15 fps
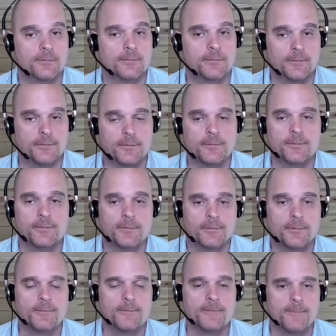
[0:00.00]

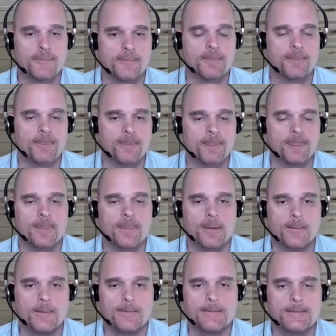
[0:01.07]

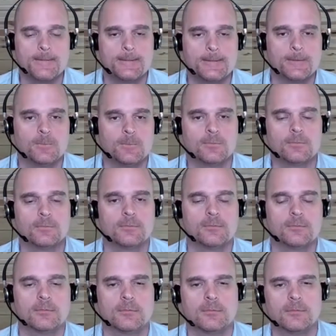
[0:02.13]

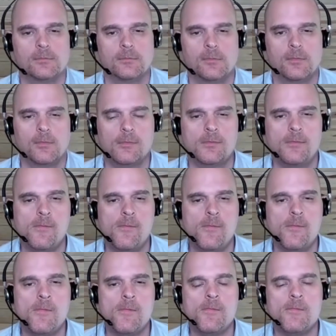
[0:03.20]

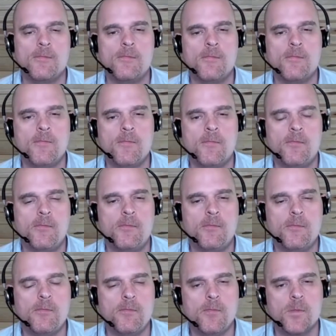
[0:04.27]

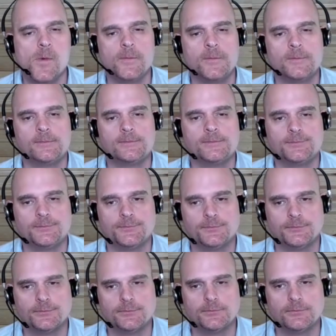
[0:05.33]

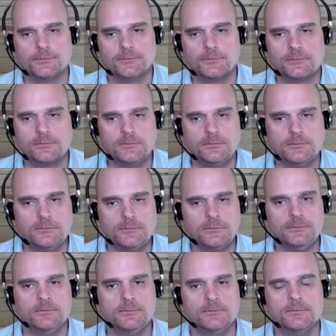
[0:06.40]

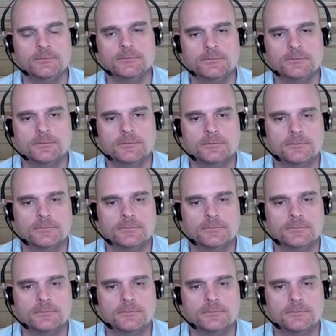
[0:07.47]
[no speech]